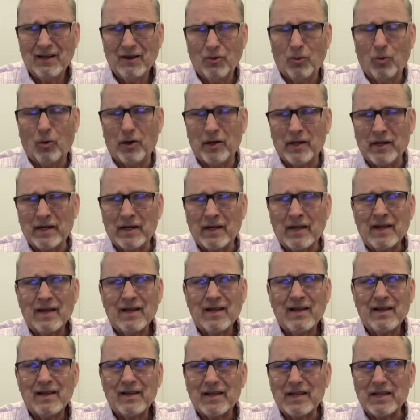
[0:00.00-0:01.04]
wanting
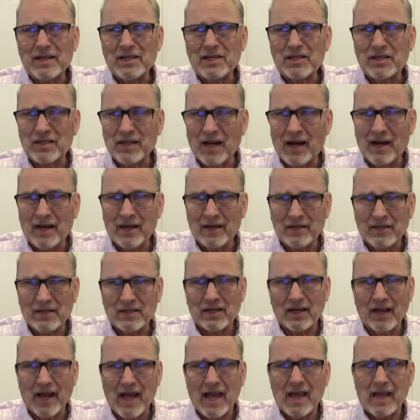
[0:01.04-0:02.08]
his
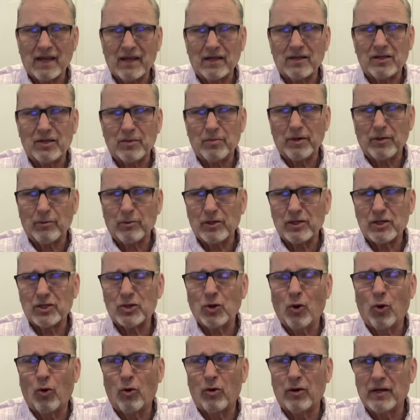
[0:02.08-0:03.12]
son's leg to be
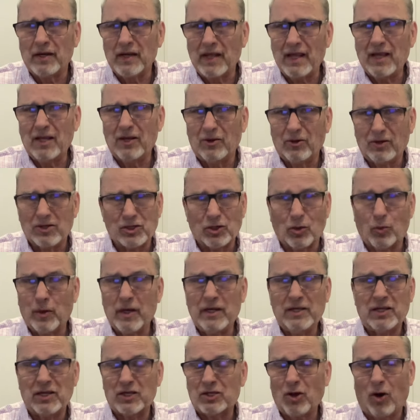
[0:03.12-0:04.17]
restored and healed. So
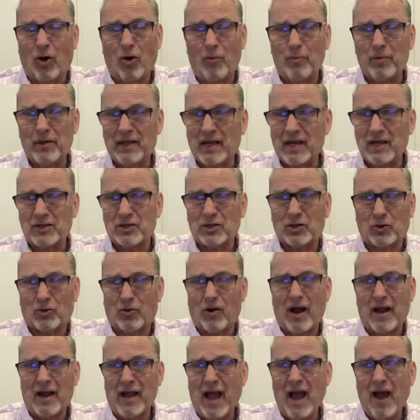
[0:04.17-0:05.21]
we just all began to
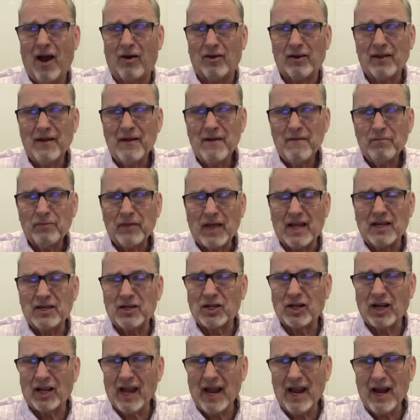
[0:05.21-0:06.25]
cry out and
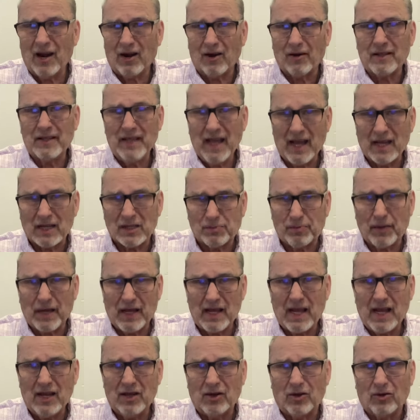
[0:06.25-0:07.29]
declare, yes,
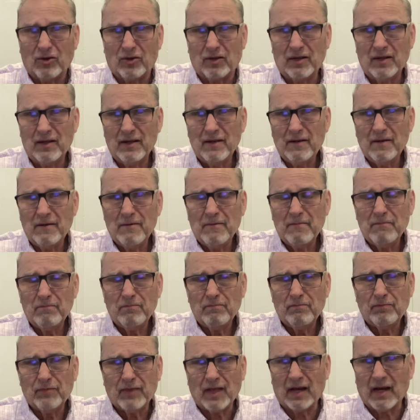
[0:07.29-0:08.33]
be healed.
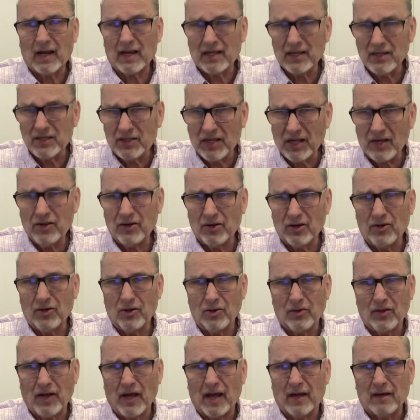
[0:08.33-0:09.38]
And I continue to
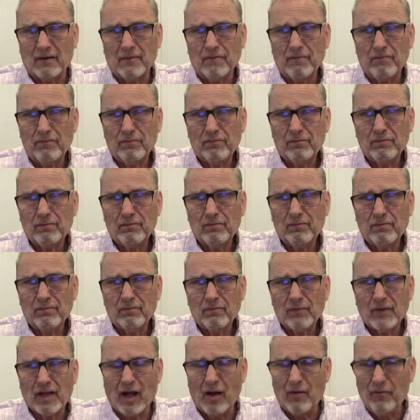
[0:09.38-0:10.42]
do that.
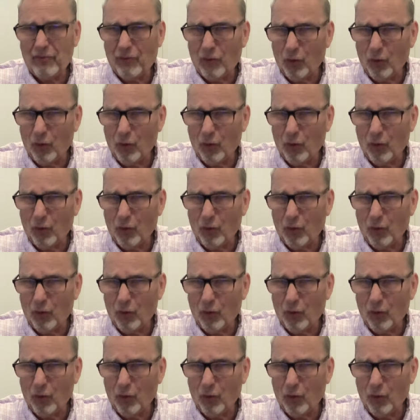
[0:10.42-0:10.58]
Come